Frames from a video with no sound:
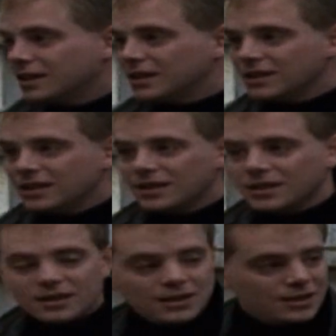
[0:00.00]

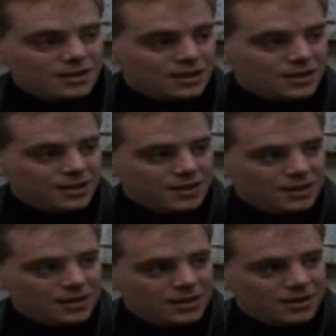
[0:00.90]

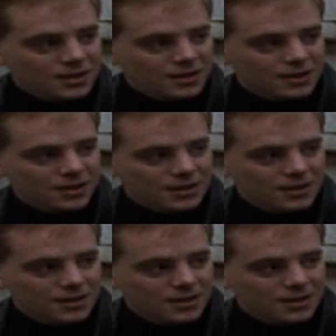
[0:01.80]
(not speaking)